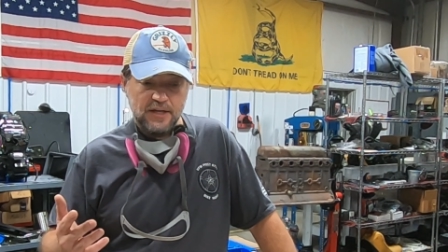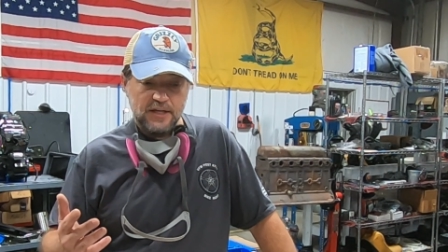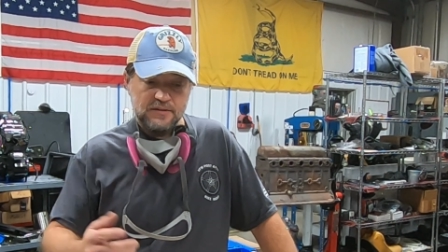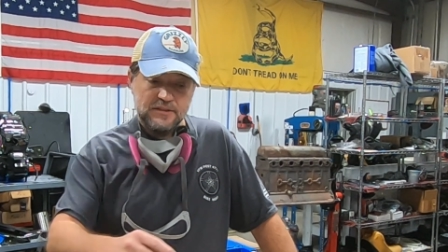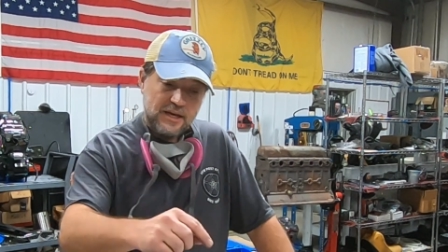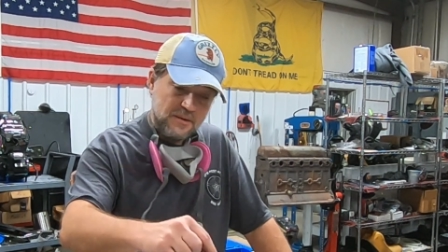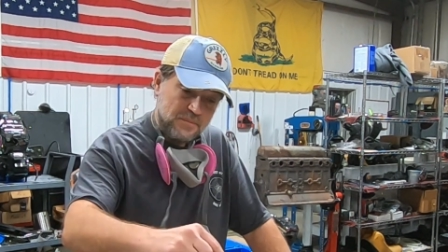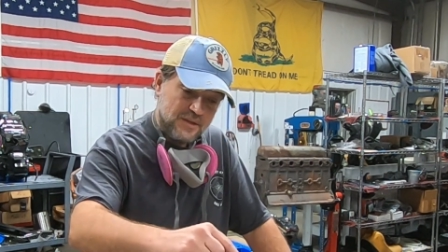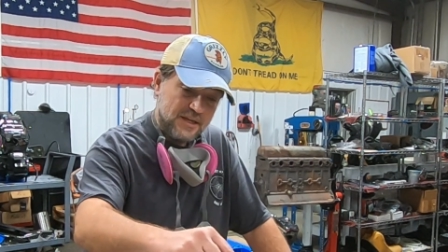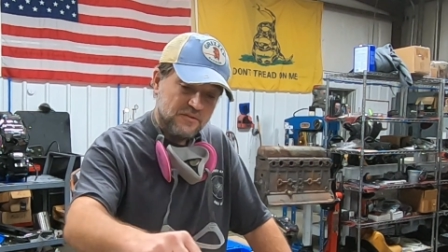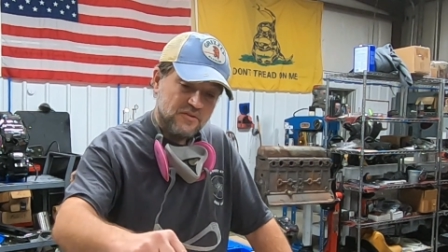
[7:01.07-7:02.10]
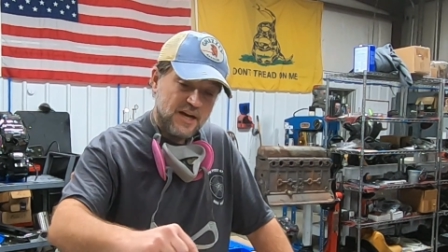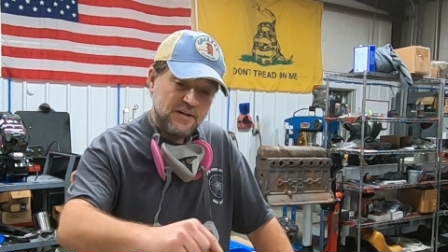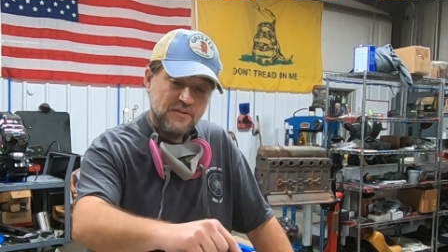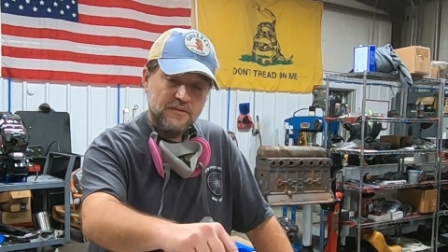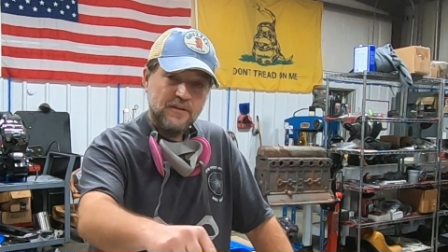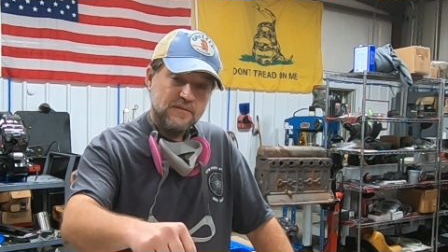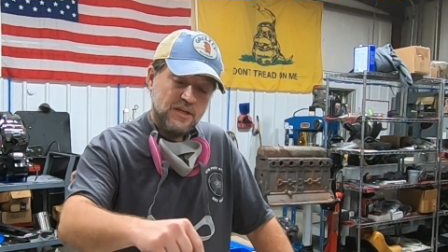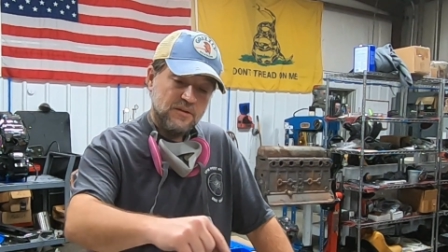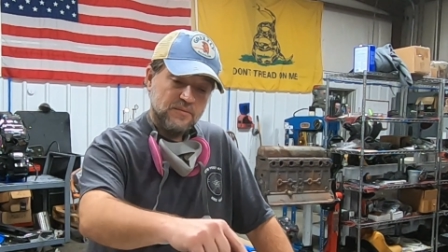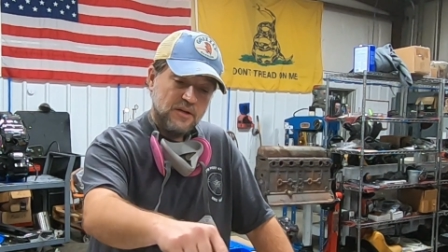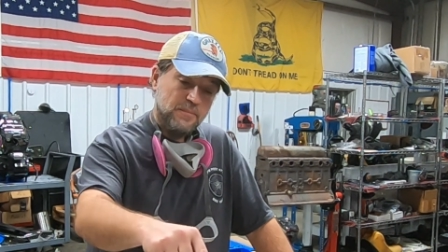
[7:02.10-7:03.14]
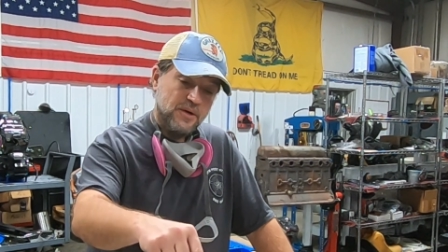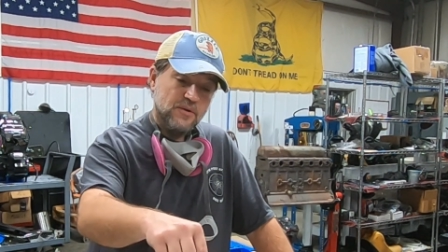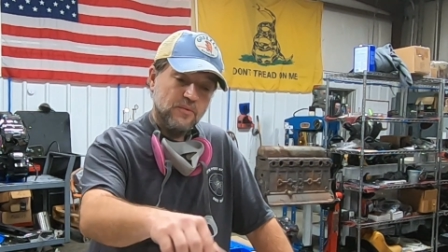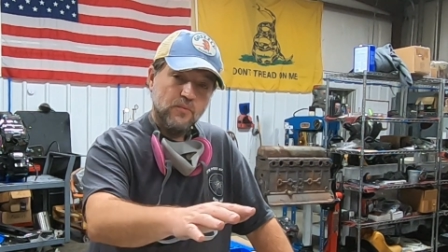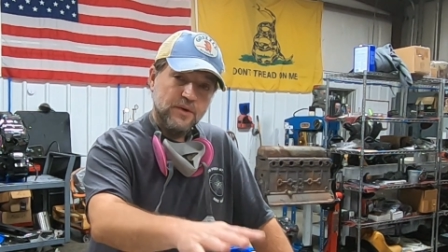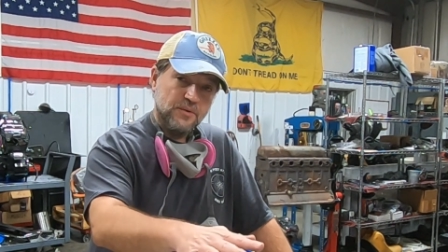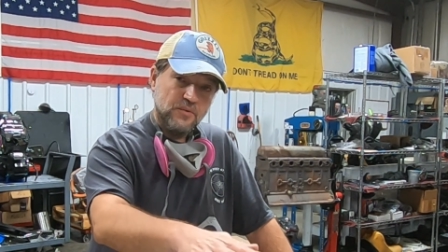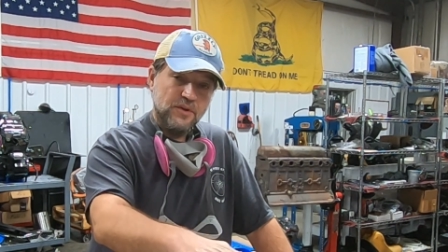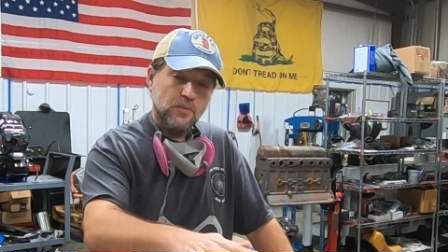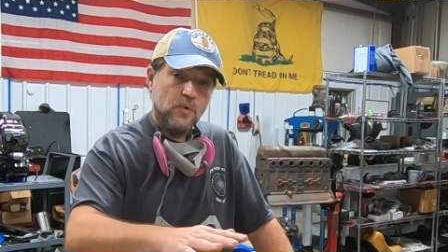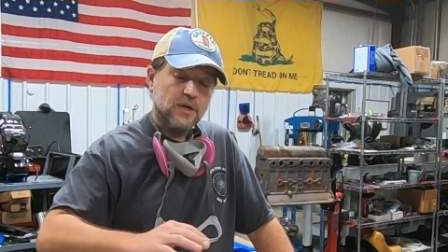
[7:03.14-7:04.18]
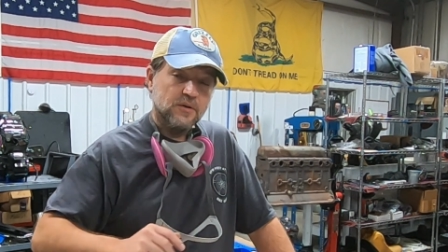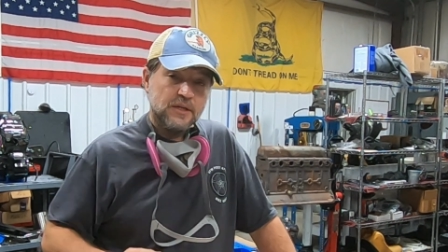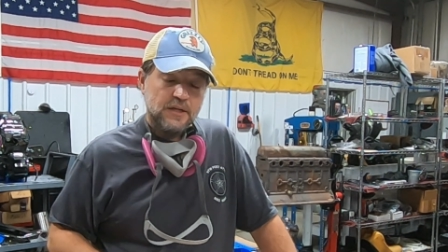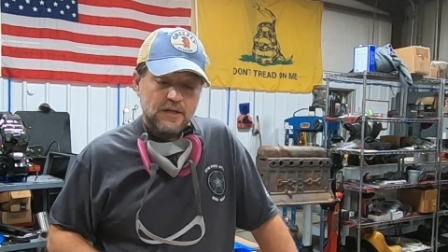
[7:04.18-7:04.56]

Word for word: Uh, tape the inside of the, you know, up here really, really well.